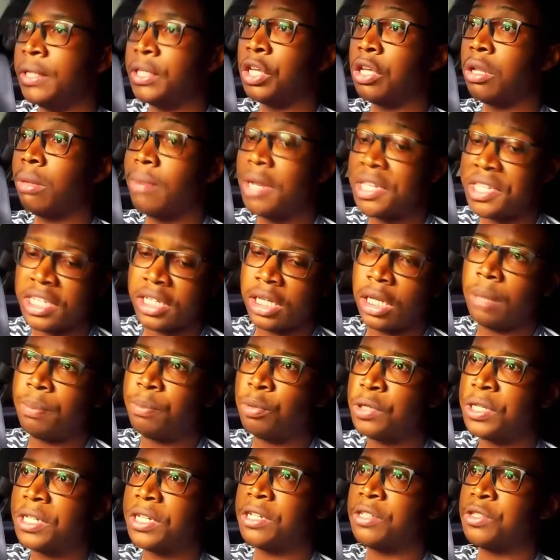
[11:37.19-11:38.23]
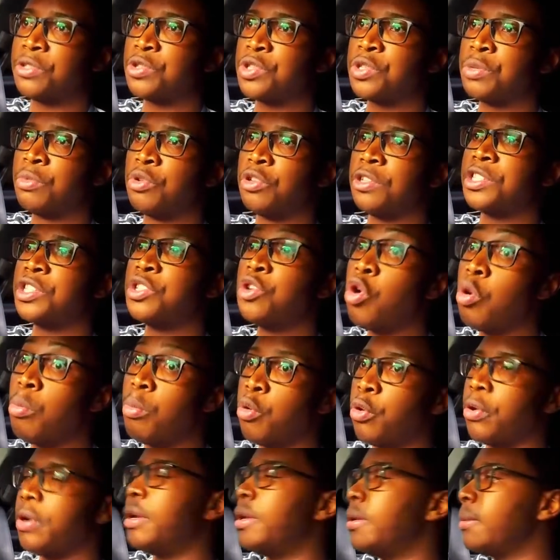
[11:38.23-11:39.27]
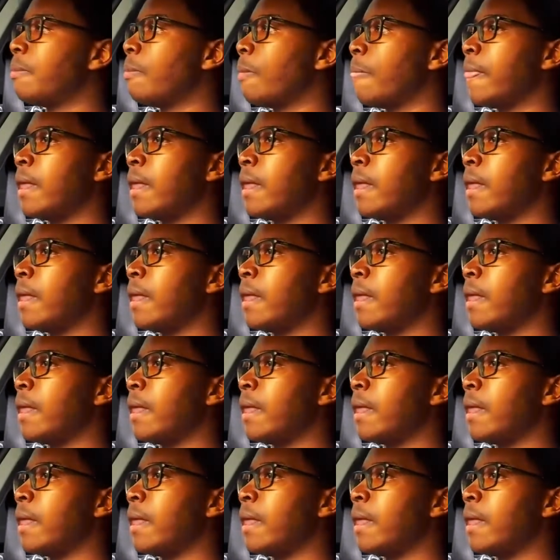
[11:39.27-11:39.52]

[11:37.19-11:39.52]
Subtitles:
you'll basically put it into snow mode.